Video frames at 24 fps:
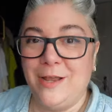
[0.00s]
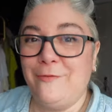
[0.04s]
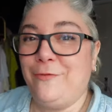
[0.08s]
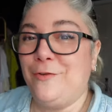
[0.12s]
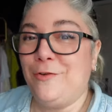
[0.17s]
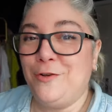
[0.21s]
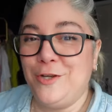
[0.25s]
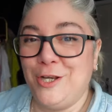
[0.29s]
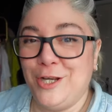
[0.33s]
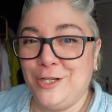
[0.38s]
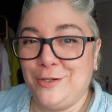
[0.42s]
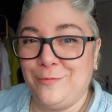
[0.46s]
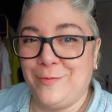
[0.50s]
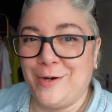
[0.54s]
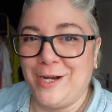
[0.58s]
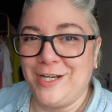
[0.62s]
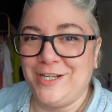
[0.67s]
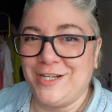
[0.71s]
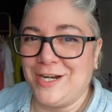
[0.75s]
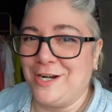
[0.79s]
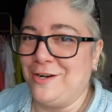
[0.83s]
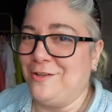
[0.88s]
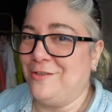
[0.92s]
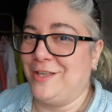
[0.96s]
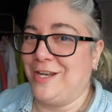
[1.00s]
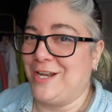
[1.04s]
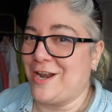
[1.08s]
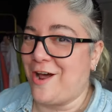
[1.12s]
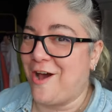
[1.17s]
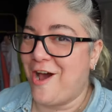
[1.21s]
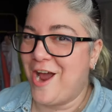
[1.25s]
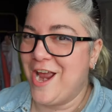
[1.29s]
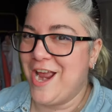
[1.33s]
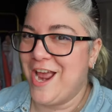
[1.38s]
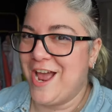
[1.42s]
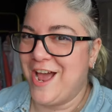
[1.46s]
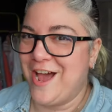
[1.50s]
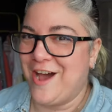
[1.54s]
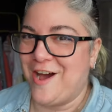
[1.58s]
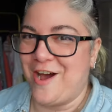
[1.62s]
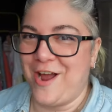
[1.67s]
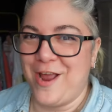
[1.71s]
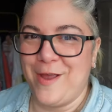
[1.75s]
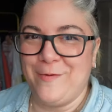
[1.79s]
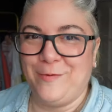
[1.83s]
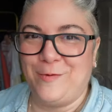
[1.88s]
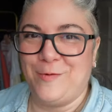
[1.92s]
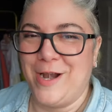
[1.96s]
If you're new to my channel, then hiya!
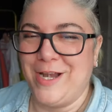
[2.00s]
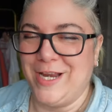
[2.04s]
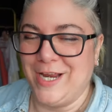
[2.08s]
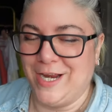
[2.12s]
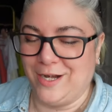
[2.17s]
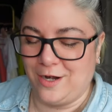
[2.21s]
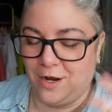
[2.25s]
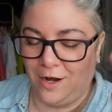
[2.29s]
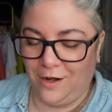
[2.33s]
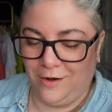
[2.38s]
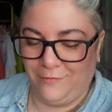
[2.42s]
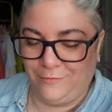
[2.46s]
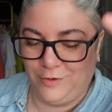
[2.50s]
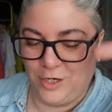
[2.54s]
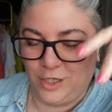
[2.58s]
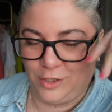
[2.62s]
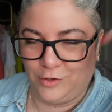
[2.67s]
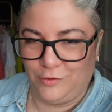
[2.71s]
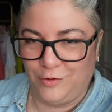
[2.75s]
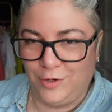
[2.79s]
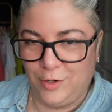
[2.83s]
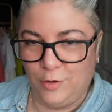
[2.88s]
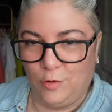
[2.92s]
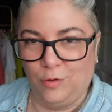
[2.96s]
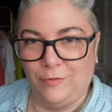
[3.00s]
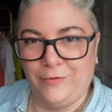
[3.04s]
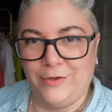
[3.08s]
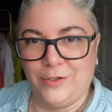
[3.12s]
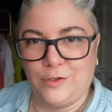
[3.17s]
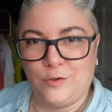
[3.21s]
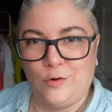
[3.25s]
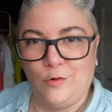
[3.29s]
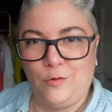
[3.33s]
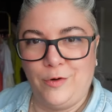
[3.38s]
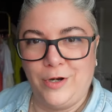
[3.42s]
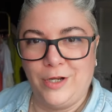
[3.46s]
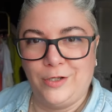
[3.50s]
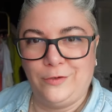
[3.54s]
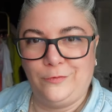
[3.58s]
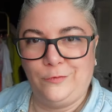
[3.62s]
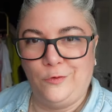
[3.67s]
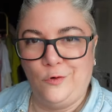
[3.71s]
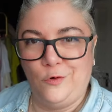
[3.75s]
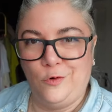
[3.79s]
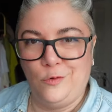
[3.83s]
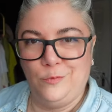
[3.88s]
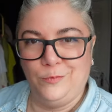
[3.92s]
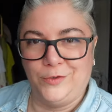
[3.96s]
I am Gwenny and I love luxury in all of its glorious
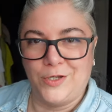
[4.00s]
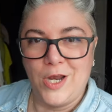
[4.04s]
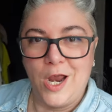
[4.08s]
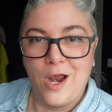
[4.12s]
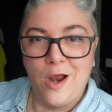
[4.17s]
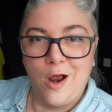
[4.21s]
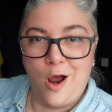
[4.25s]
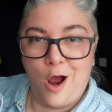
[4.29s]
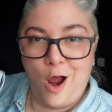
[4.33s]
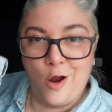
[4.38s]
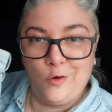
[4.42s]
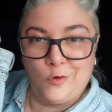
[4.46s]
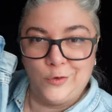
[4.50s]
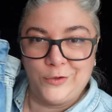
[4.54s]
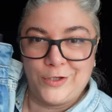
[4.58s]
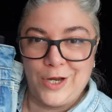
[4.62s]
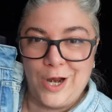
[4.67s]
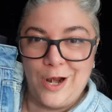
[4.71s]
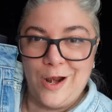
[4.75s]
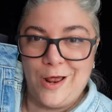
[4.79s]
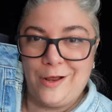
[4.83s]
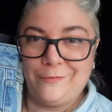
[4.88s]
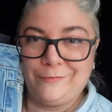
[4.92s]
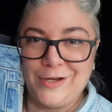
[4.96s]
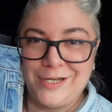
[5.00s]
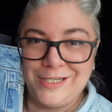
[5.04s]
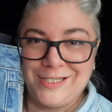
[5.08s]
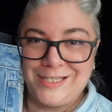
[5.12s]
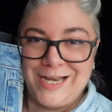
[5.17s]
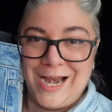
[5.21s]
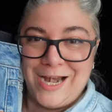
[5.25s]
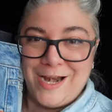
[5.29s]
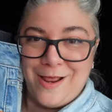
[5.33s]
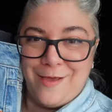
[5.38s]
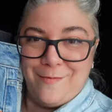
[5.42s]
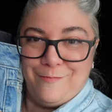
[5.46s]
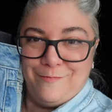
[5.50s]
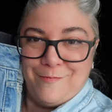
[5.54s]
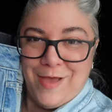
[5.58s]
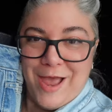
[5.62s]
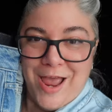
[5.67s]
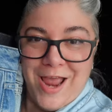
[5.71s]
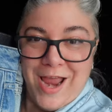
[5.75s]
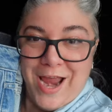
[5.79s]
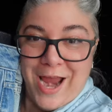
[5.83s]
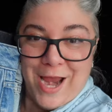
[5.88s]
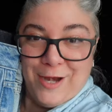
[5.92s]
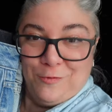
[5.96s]
forms. I also love denim
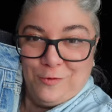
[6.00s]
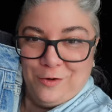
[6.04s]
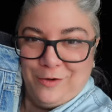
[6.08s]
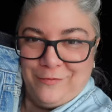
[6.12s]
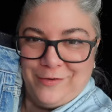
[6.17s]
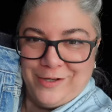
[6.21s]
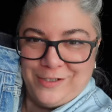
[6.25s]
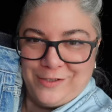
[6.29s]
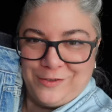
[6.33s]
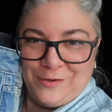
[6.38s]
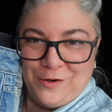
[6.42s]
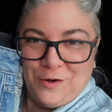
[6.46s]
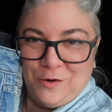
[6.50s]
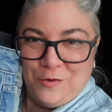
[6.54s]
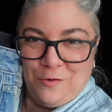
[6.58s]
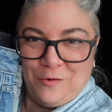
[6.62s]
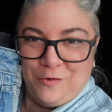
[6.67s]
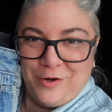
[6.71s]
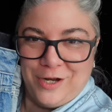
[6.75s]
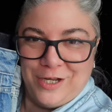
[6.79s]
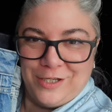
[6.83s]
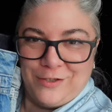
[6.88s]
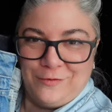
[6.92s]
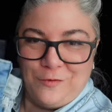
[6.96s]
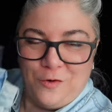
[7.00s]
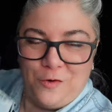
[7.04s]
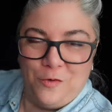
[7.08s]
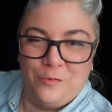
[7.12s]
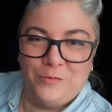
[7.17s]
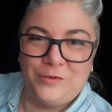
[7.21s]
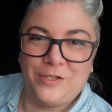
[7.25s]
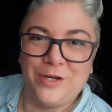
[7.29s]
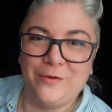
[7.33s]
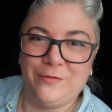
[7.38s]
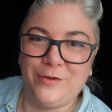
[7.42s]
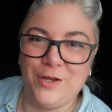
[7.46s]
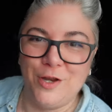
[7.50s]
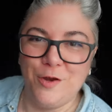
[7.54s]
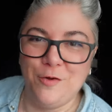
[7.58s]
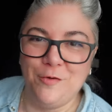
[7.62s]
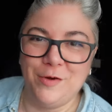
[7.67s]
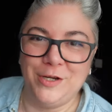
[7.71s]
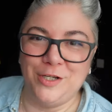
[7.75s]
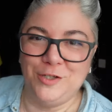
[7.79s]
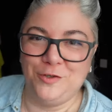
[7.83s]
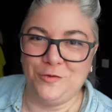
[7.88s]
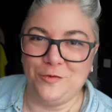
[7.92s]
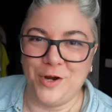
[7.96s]
in all of its glorious forms. If you
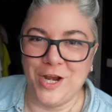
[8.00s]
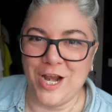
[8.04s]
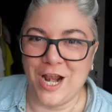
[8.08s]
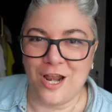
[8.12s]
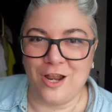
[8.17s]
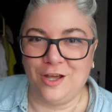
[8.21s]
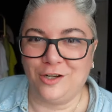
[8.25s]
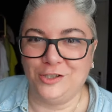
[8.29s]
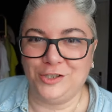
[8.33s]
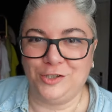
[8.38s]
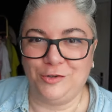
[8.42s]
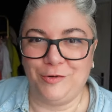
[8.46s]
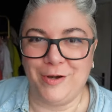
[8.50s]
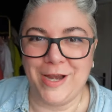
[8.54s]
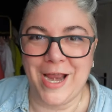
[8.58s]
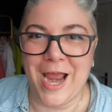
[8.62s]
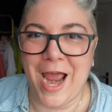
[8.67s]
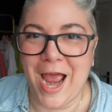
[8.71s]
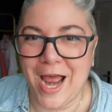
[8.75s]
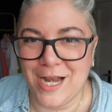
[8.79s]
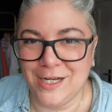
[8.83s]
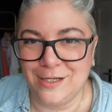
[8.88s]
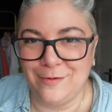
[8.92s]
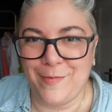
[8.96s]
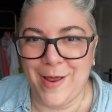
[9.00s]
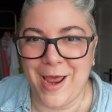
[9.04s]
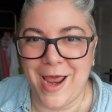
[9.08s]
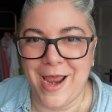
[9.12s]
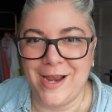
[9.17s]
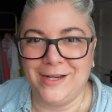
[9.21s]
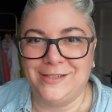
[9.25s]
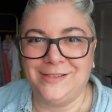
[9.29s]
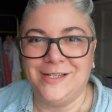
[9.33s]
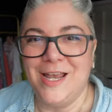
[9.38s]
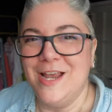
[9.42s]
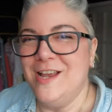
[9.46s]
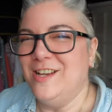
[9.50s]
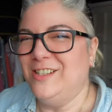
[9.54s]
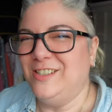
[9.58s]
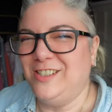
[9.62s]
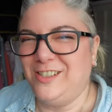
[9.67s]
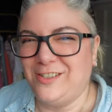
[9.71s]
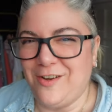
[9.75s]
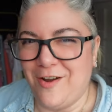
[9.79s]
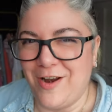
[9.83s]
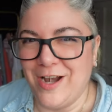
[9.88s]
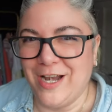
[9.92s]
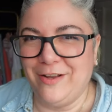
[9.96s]
enjoy luxury handbags,
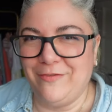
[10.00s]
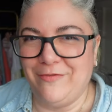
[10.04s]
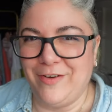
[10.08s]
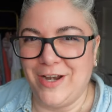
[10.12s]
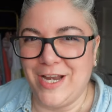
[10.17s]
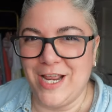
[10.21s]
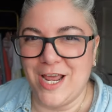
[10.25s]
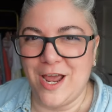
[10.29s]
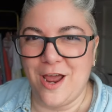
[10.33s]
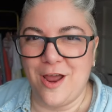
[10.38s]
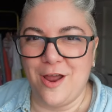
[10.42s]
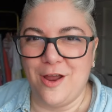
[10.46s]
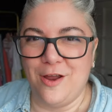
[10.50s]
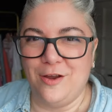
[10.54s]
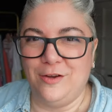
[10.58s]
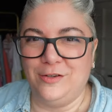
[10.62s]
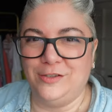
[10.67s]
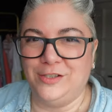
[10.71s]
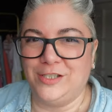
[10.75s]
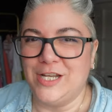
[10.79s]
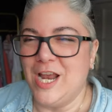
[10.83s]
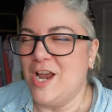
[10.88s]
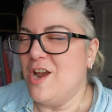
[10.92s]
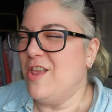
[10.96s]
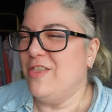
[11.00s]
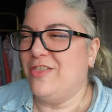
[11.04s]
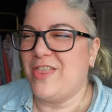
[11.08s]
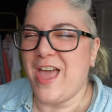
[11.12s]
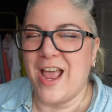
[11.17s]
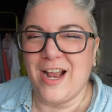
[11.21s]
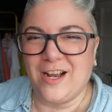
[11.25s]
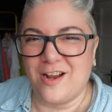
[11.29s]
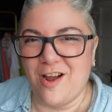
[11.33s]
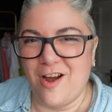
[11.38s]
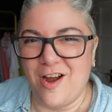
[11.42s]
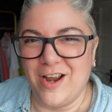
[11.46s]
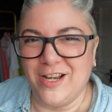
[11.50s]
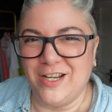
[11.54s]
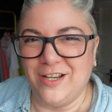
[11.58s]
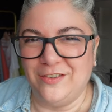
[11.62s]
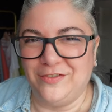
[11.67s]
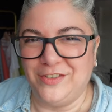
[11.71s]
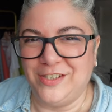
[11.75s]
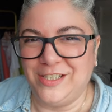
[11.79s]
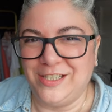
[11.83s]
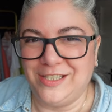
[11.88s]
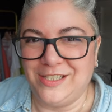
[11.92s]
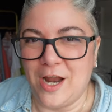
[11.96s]
styling videos, that kind of
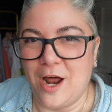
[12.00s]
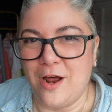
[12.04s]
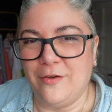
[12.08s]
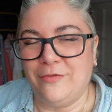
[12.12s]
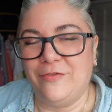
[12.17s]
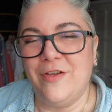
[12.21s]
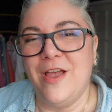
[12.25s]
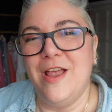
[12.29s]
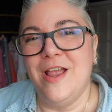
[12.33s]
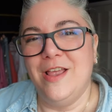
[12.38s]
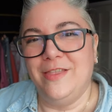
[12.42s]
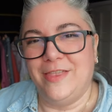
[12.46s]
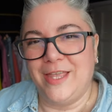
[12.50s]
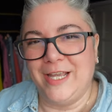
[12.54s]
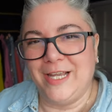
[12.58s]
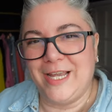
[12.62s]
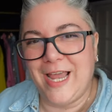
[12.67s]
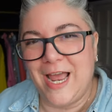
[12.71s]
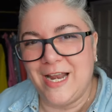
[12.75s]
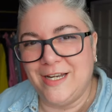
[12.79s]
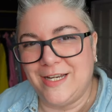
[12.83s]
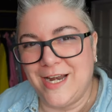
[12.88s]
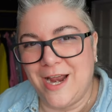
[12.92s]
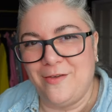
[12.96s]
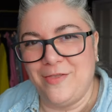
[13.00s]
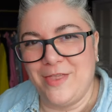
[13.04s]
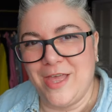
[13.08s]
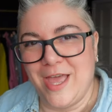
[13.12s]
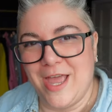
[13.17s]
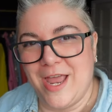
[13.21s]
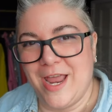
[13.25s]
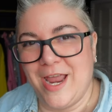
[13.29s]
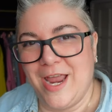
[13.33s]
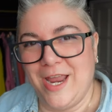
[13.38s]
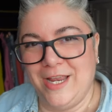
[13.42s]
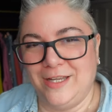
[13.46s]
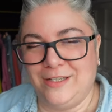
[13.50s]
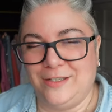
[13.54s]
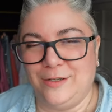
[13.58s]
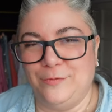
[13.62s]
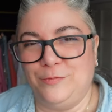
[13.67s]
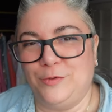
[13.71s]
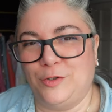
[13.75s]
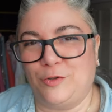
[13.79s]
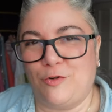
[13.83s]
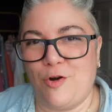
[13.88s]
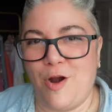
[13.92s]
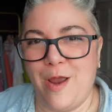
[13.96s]
stuff, then get down there, hit
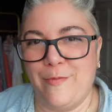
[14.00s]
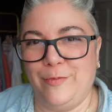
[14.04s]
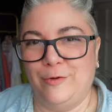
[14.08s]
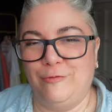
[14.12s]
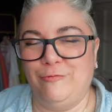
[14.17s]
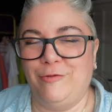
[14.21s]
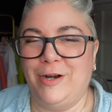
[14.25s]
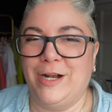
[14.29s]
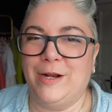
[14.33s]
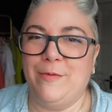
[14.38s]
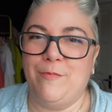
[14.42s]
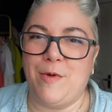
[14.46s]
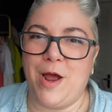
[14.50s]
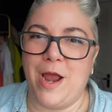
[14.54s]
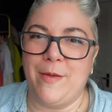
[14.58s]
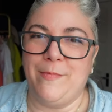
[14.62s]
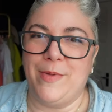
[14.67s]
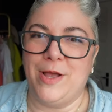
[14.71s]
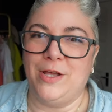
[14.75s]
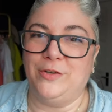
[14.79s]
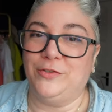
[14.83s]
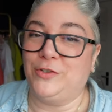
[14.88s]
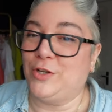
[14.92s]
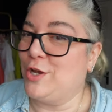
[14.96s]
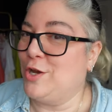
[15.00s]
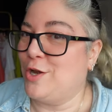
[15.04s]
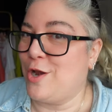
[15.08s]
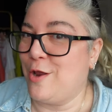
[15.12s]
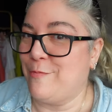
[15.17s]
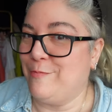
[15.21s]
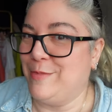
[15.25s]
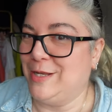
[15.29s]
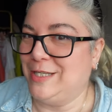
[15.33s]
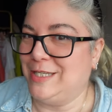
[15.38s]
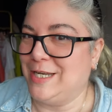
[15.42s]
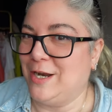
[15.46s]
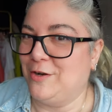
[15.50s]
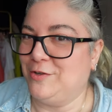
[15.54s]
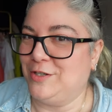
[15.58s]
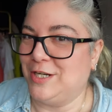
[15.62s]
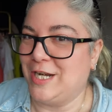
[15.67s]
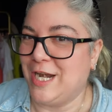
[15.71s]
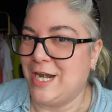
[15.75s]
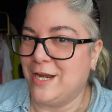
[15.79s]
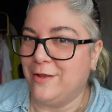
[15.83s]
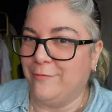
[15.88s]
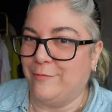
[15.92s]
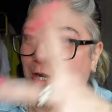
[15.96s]
subscribe and ring my bell so you don't miss out on
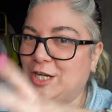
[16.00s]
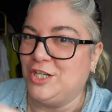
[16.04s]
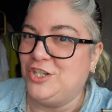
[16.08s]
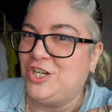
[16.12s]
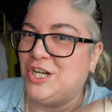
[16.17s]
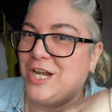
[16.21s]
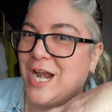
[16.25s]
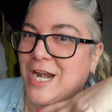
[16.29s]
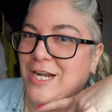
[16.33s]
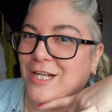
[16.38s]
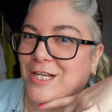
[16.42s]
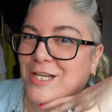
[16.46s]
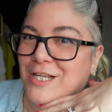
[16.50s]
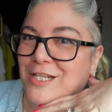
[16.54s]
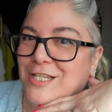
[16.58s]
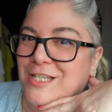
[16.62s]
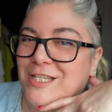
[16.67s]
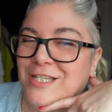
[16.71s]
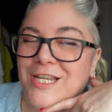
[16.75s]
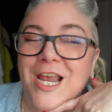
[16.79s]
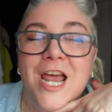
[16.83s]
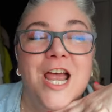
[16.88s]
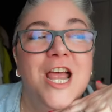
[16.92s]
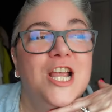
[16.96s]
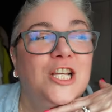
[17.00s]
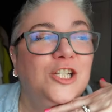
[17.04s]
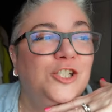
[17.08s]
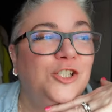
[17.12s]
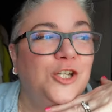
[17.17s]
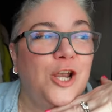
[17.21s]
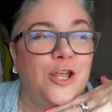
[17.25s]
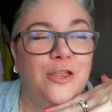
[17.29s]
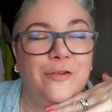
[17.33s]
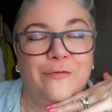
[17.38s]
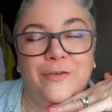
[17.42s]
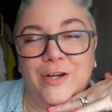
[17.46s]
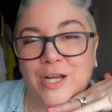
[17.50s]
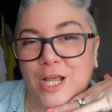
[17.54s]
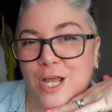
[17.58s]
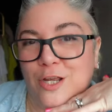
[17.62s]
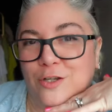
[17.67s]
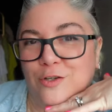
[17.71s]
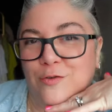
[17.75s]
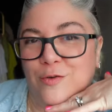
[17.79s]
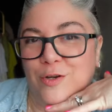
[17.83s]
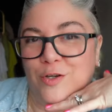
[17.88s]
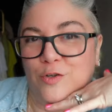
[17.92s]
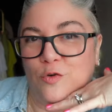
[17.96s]
any of my shenanigans. Show the
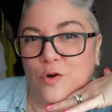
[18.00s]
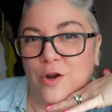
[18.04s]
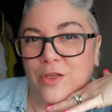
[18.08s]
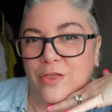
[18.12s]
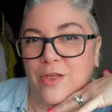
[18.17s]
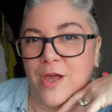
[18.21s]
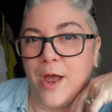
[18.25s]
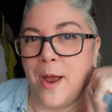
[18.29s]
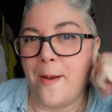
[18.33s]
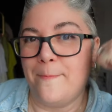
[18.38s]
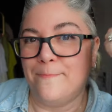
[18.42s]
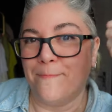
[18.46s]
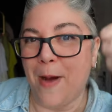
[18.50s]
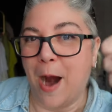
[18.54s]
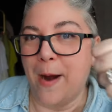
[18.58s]
videos you enjoy the...